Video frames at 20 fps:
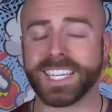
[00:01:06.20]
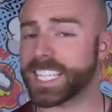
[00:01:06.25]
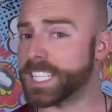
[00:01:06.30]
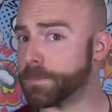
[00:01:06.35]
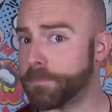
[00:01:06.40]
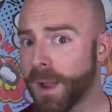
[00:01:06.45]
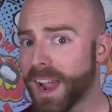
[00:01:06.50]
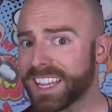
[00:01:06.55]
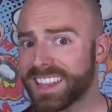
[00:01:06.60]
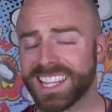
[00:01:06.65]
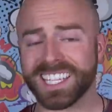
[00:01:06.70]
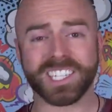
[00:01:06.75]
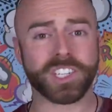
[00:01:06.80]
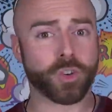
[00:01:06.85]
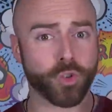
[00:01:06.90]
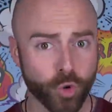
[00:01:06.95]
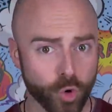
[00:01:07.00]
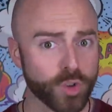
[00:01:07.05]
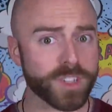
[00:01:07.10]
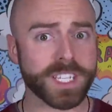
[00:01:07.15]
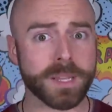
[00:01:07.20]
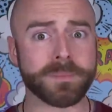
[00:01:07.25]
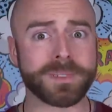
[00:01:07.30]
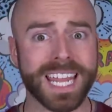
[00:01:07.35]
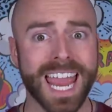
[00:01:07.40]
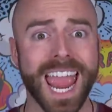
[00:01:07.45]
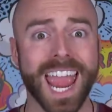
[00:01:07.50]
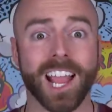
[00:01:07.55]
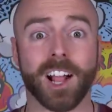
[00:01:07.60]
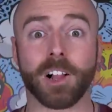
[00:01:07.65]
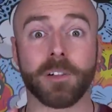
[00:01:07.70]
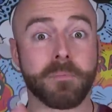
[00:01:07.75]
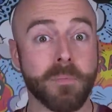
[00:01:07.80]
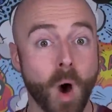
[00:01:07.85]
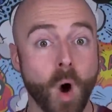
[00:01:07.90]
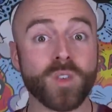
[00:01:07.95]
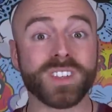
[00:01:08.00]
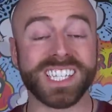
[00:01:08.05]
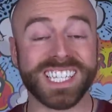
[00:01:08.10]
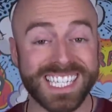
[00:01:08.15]
Despite this gruesome tale,
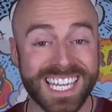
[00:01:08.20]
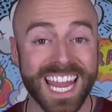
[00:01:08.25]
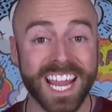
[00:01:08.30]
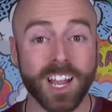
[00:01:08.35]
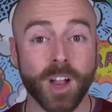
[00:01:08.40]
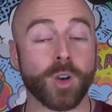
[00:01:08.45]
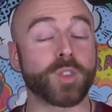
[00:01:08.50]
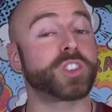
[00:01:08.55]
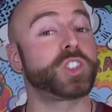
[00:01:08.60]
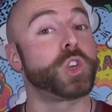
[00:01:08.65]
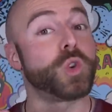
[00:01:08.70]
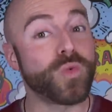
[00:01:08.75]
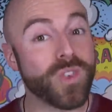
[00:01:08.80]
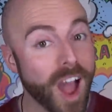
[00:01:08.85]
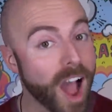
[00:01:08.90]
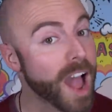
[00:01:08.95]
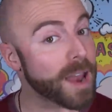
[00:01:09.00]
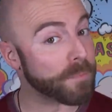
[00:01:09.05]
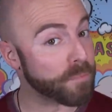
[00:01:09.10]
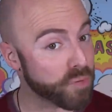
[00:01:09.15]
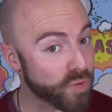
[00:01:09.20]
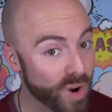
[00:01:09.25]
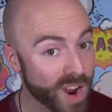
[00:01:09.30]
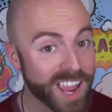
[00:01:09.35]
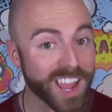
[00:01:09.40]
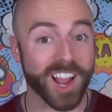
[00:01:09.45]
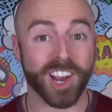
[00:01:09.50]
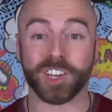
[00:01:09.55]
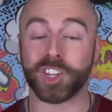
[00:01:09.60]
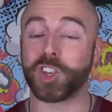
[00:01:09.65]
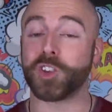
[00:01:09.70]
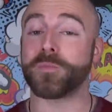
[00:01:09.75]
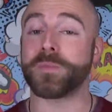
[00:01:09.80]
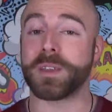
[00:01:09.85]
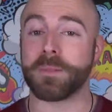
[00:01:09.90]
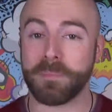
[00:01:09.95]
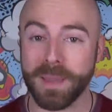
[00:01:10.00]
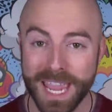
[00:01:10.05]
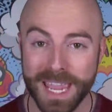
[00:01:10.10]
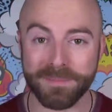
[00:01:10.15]
most dingoes do not prey on
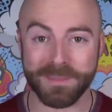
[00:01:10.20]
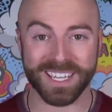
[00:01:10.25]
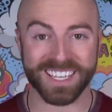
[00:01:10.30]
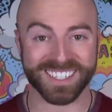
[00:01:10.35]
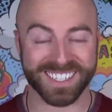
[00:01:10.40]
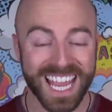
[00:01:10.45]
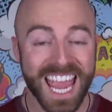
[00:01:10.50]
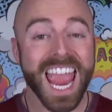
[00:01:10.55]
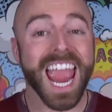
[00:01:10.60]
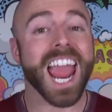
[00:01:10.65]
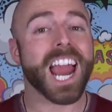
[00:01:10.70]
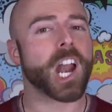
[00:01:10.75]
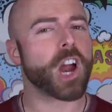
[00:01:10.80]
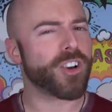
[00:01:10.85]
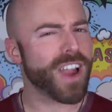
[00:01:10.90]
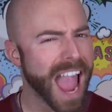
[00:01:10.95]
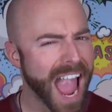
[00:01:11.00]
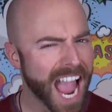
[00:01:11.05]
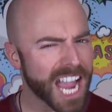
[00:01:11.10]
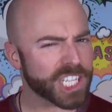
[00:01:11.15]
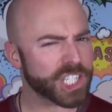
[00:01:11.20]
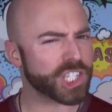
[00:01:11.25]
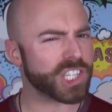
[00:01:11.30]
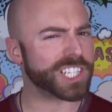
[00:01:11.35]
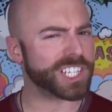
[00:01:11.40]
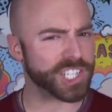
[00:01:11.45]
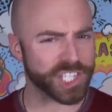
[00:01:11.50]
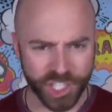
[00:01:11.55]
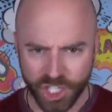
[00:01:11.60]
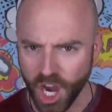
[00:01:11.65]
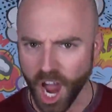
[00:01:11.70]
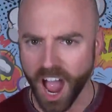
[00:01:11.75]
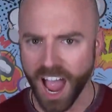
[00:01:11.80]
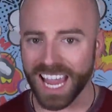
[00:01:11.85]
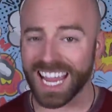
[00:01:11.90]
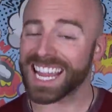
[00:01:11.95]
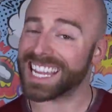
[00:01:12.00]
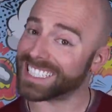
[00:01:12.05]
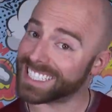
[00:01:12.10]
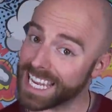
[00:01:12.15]
human babies and are actually
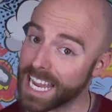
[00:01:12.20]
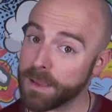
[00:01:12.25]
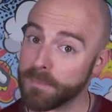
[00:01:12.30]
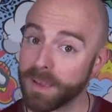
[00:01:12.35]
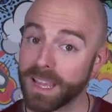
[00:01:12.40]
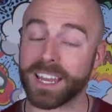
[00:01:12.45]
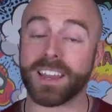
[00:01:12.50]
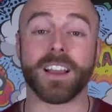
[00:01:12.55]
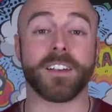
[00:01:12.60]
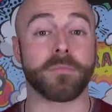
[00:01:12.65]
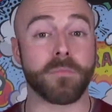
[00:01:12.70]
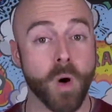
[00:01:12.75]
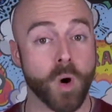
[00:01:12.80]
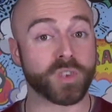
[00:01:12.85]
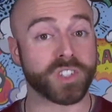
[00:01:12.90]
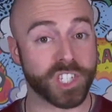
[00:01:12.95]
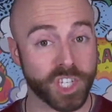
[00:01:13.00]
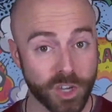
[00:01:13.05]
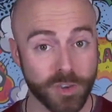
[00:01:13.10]
shy and timid of most